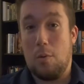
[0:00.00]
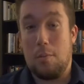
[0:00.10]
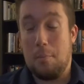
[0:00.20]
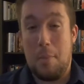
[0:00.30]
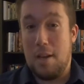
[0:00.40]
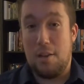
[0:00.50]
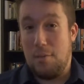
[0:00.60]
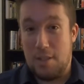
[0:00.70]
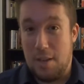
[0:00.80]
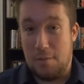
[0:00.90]
many of
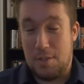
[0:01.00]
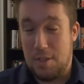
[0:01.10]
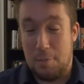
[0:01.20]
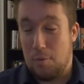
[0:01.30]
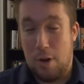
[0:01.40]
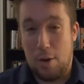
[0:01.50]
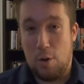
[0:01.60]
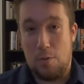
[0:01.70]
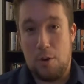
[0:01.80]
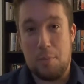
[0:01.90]
us have slipped right
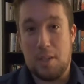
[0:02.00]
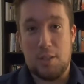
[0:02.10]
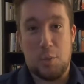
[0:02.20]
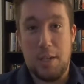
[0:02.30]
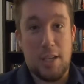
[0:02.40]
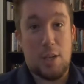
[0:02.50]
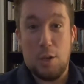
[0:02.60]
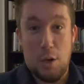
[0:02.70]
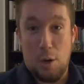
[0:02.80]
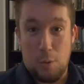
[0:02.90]
over it because we didn't
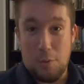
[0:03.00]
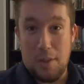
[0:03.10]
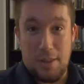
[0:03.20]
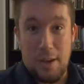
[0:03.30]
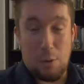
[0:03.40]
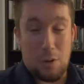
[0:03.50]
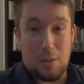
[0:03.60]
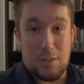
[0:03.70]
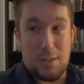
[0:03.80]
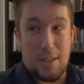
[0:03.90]
know that there
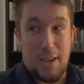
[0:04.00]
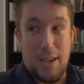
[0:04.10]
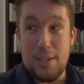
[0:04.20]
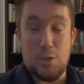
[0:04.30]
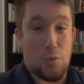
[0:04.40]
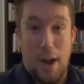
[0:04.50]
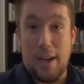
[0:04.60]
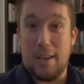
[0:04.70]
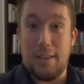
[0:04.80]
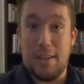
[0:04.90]
was a
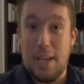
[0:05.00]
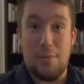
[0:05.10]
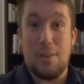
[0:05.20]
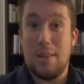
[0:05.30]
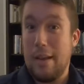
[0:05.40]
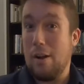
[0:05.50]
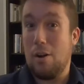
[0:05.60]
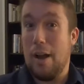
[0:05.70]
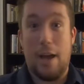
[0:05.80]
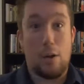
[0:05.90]
dragon even
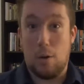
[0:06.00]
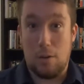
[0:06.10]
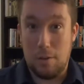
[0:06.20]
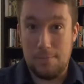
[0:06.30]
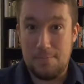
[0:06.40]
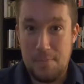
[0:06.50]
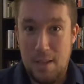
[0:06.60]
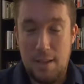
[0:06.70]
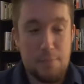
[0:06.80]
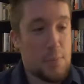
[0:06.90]
there at all.
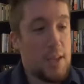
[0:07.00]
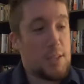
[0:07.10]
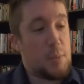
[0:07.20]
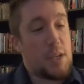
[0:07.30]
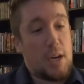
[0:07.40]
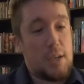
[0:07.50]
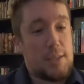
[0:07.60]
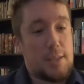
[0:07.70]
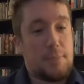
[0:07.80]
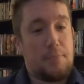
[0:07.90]
It's
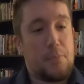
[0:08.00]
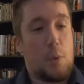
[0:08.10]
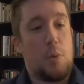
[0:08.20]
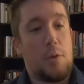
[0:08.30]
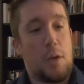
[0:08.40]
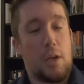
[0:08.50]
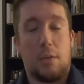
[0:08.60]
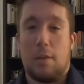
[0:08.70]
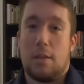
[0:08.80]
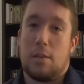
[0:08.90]
because we think
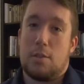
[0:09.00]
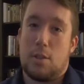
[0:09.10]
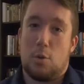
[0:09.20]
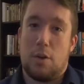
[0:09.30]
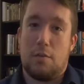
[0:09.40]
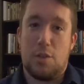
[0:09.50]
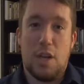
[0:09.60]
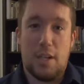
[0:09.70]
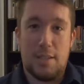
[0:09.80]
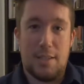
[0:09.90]
that the story of
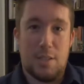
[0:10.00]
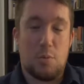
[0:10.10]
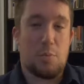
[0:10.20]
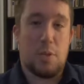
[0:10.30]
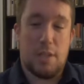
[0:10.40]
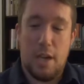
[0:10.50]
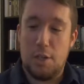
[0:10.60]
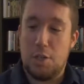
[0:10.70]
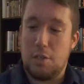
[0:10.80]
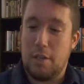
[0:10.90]
Genesis was
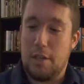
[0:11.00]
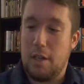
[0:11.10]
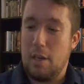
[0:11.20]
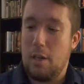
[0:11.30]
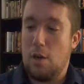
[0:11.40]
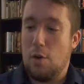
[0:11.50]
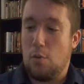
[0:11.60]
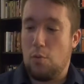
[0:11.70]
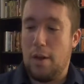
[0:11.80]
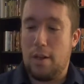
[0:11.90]
potentially
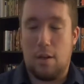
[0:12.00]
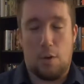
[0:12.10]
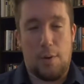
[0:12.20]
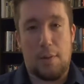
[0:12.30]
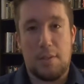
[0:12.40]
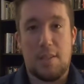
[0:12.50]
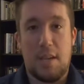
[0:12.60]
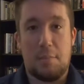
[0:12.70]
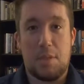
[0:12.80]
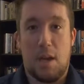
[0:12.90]
written around the
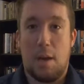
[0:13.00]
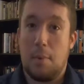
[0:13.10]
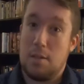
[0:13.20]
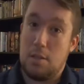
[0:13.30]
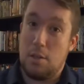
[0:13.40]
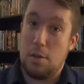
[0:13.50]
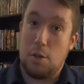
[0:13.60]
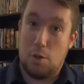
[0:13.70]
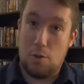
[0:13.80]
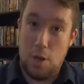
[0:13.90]
same time as another
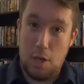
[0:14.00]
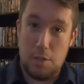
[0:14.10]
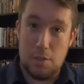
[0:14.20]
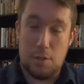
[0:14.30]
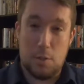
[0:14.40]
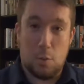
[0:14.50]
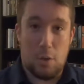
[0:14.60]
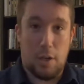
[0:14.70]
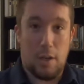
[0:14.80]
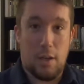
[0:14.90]
creation
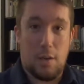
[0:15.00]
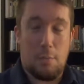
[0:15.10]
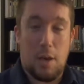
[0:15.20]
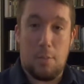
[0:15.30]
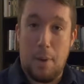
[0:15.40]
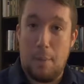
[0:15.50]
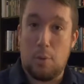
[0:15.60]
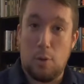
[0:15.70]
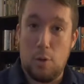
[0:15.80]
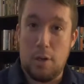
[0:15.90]
story by the
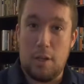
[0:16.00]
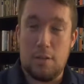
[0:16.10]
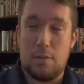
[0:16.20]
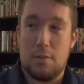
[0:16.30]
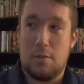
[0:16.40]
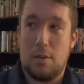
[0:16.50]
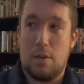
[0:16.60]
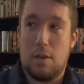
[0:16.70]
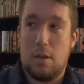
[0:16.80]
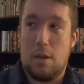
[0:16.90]
Babylonians.
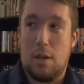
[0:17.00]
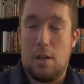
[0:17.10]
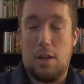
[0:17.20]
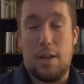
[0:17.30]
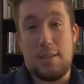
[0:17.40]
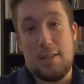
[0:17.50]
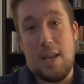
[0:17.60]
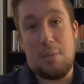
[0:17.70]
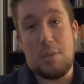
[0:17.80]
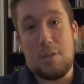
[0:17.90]
Its
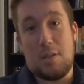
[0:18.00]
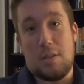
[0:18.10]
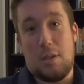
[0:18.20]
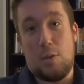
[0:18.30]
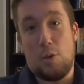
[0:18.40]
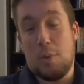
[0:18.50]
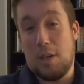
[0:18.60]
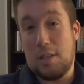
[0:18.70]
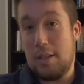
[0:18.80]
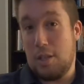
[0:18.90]
name is Enuma
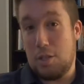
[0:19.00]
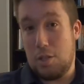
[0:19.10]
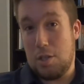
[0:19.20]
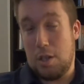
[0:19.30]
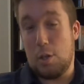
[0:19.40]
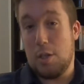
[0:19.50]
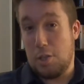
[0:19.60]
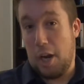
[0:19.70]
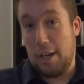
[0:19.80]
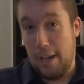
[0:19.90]
Elish, and you can
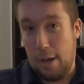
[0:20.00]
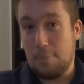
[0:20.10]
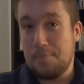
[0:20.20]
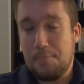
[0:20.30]
check it out.